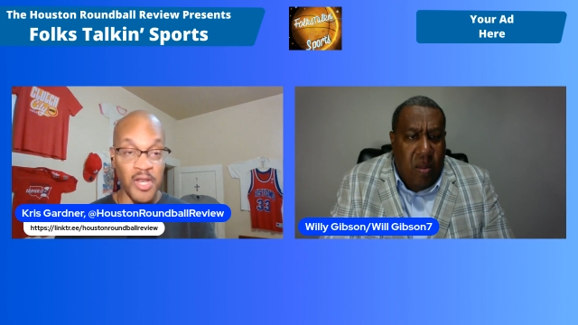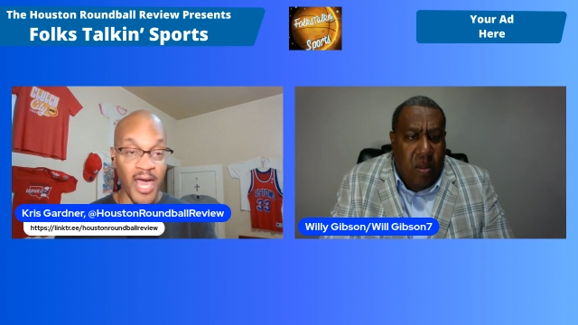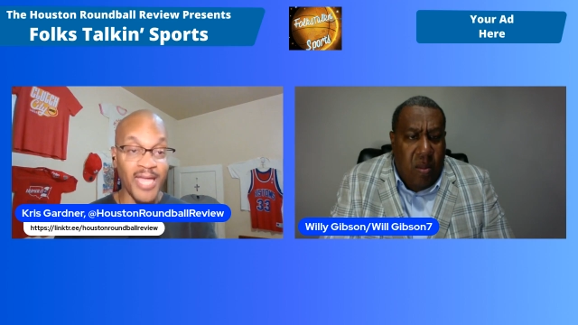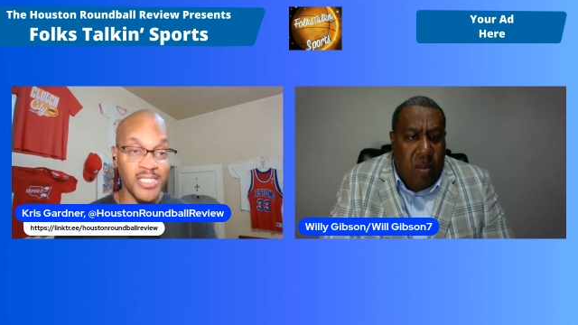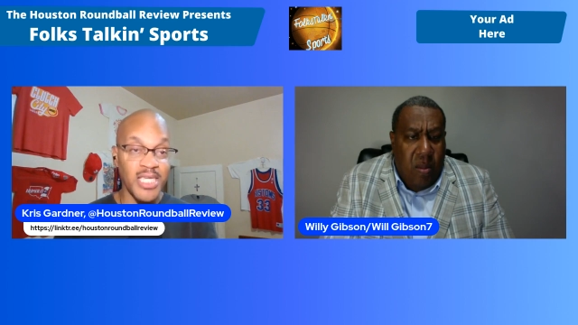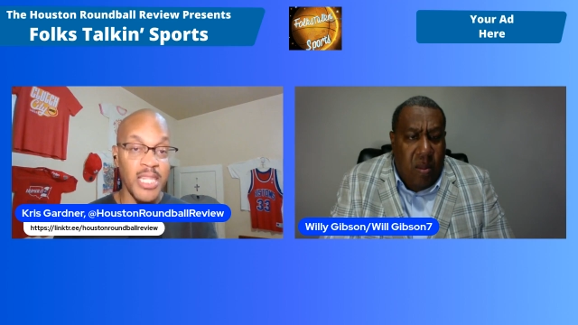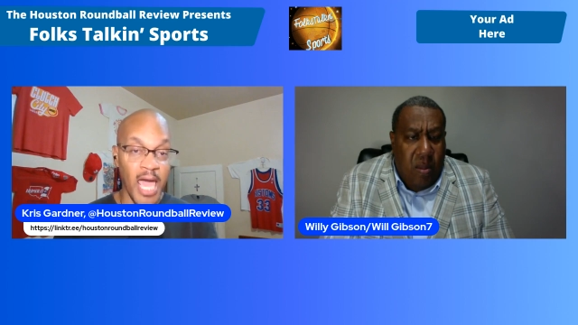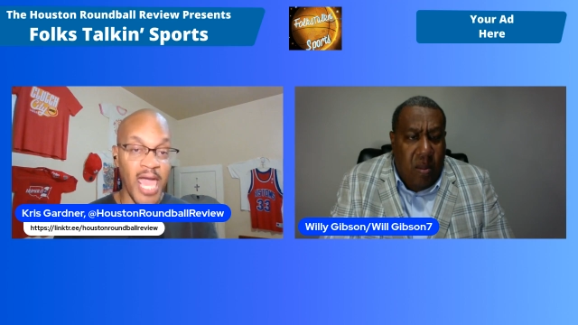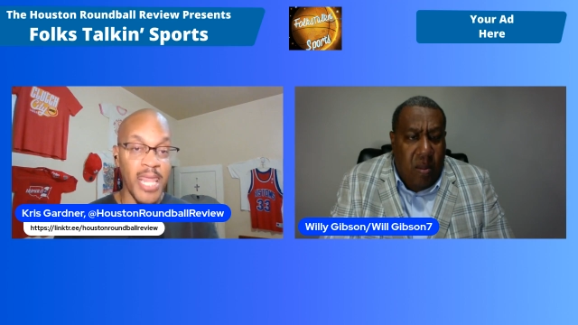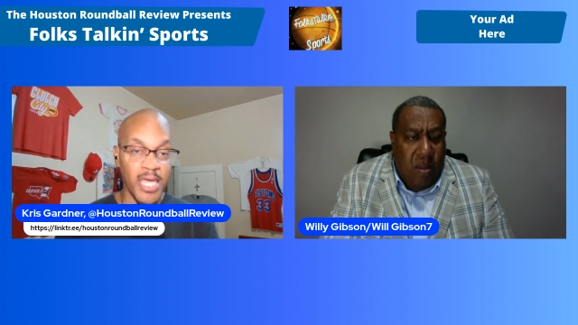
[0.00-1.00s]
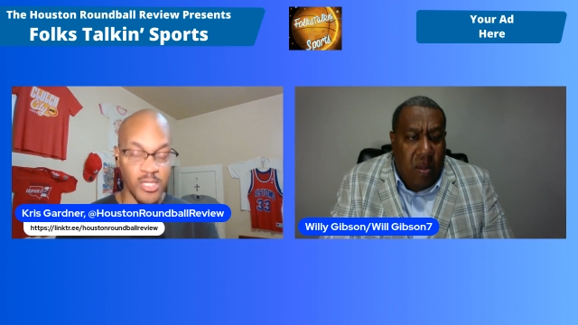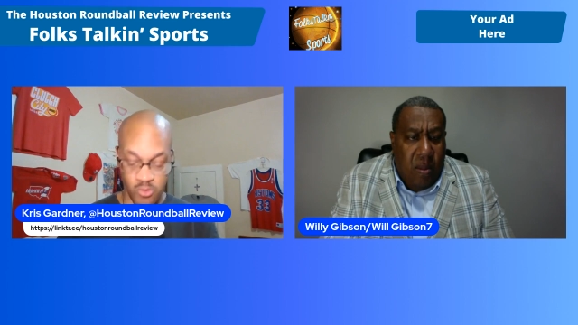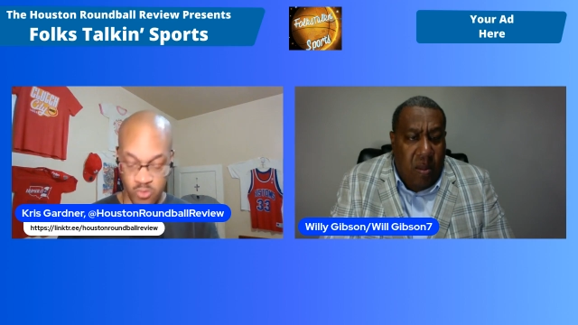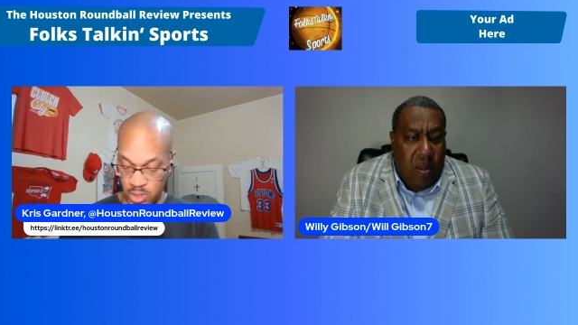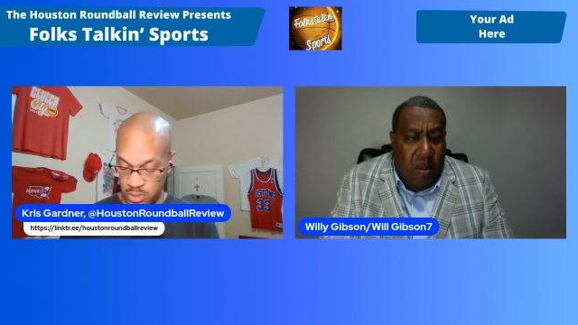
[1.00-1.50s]
Speaker 1: 1980s,
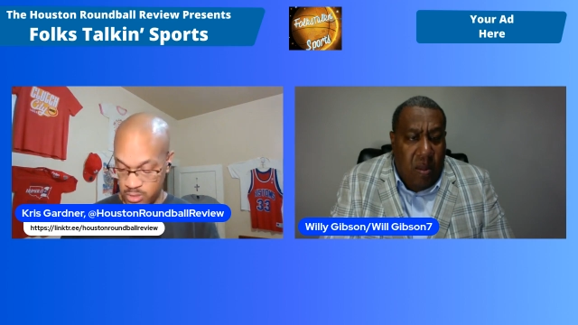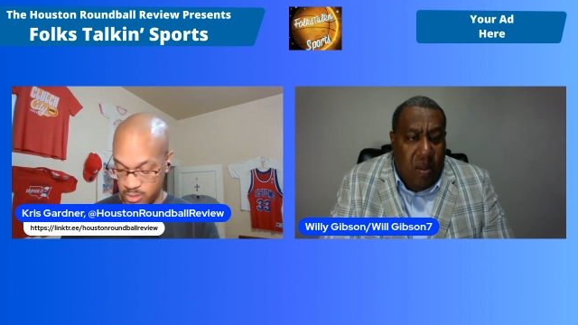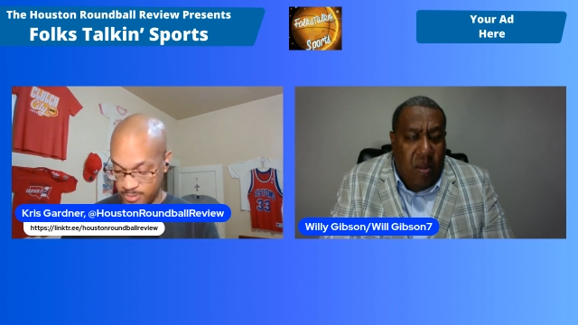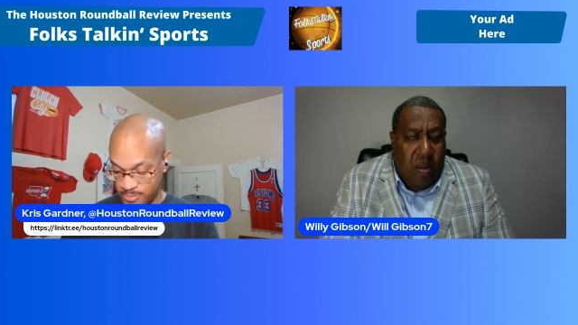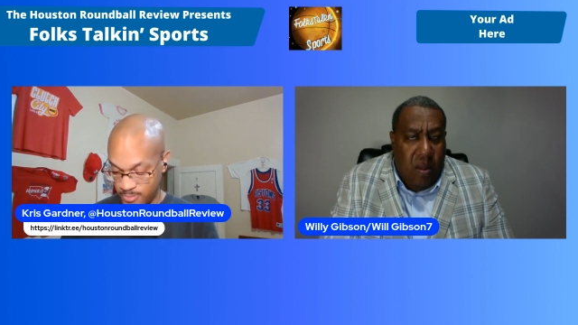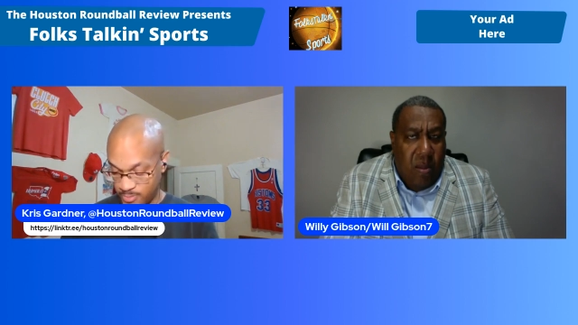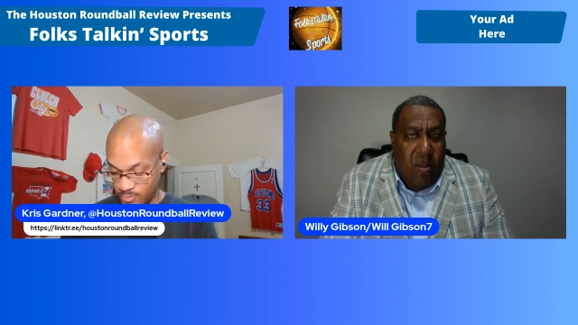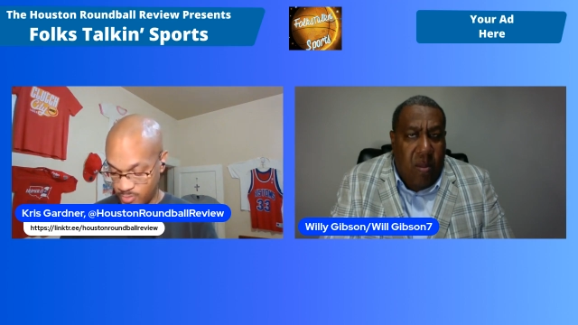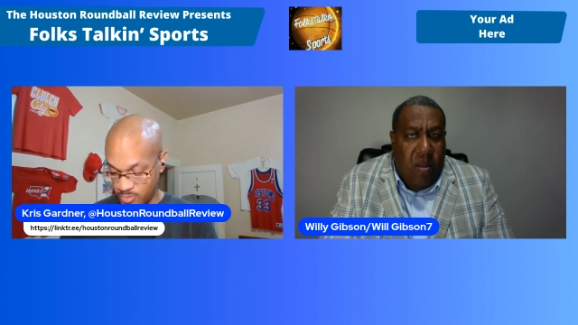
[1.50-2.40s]
Will, mm-hmm.